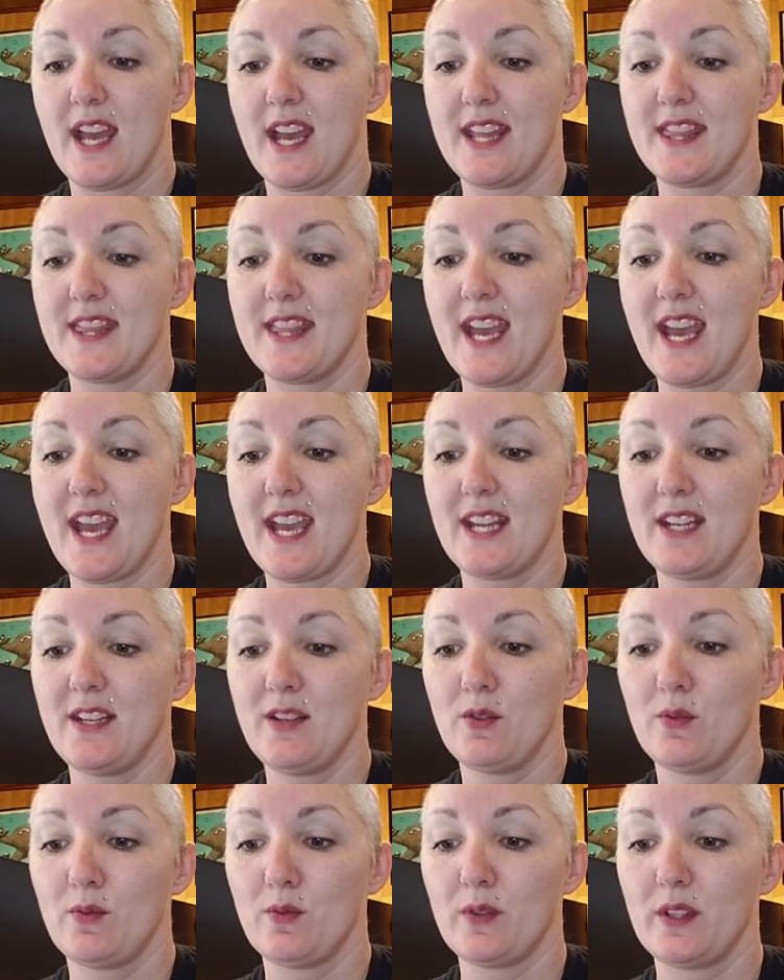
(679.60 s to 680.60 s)
And
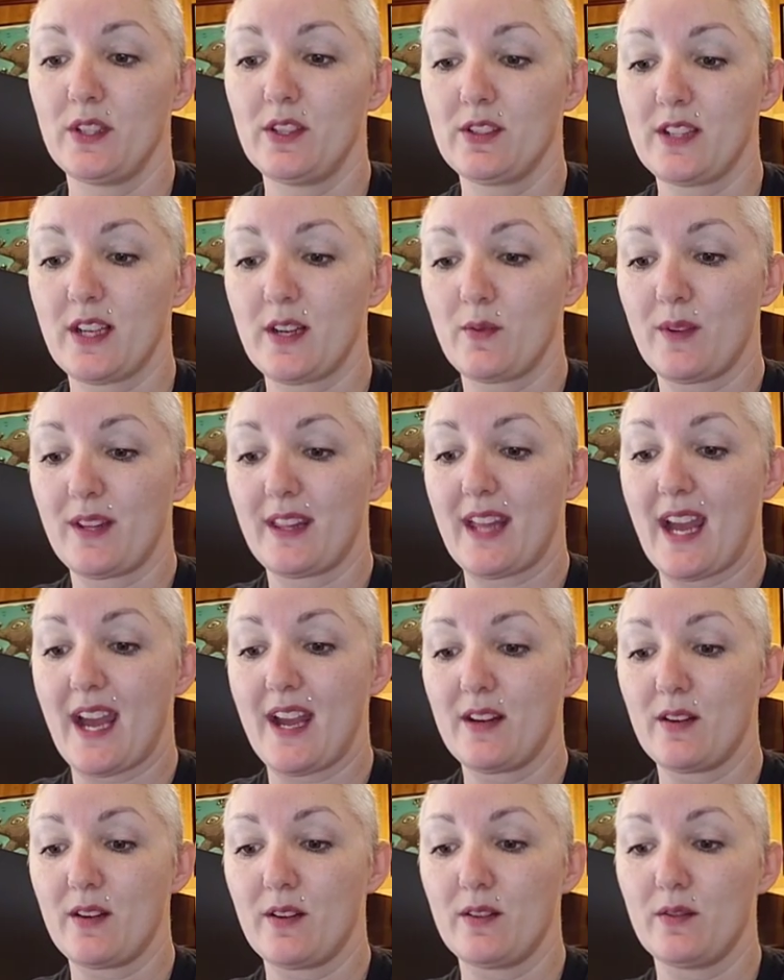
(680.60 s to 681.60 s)
then, when you're done with
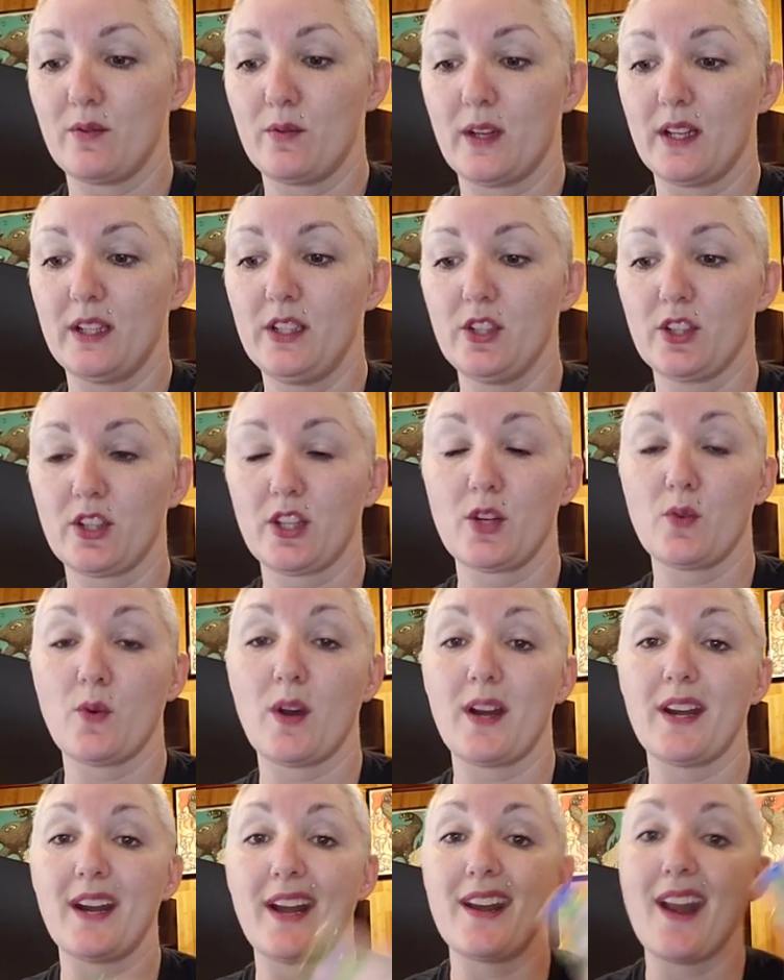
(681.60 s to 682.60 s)
that one, you're going to
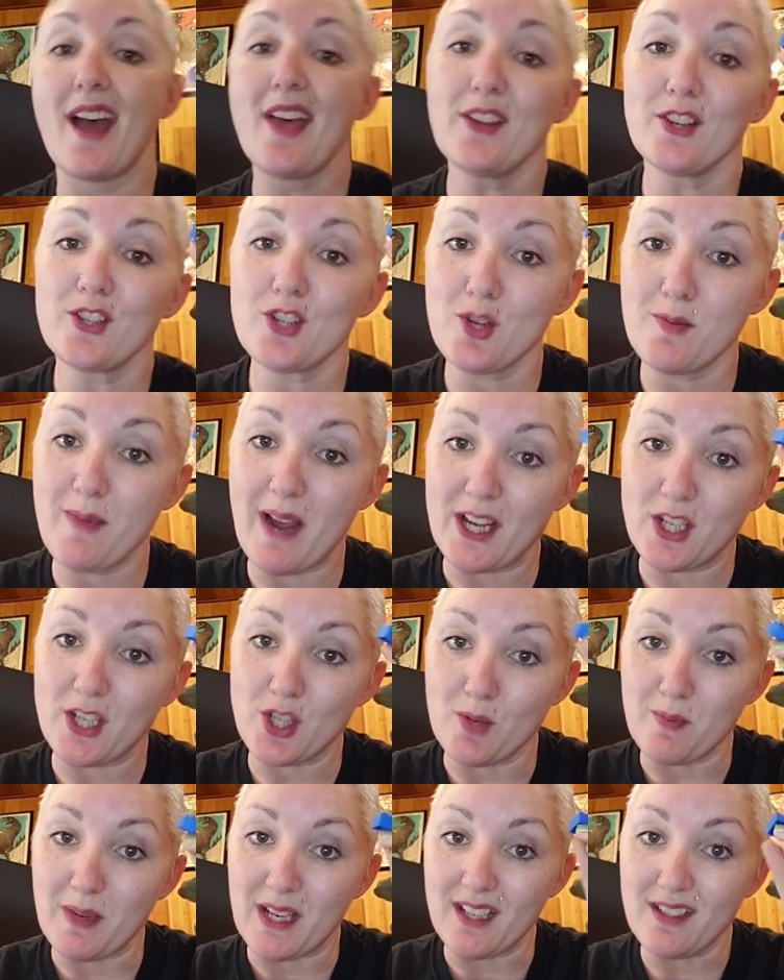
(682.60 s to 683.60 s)
want another
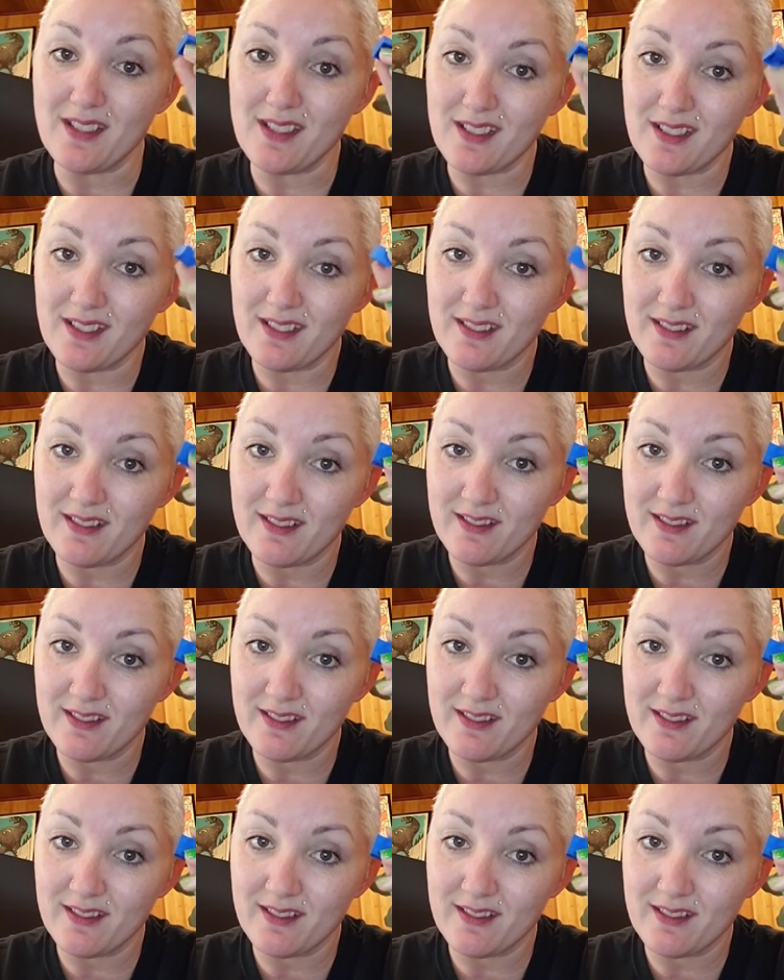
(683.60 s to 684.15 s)
2x2 piece.